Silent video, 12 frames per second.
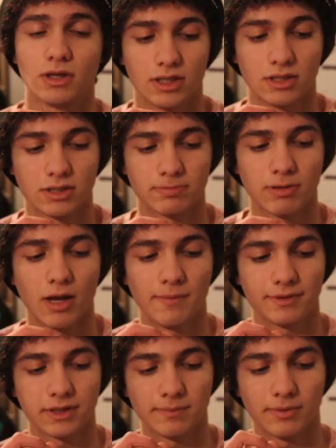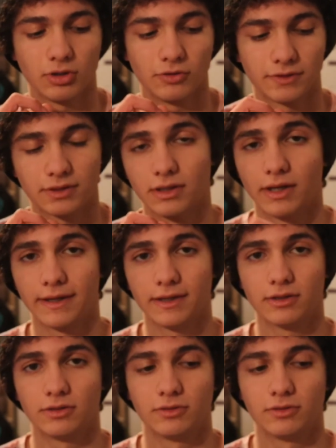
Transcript: He's probably sleeping over tonight,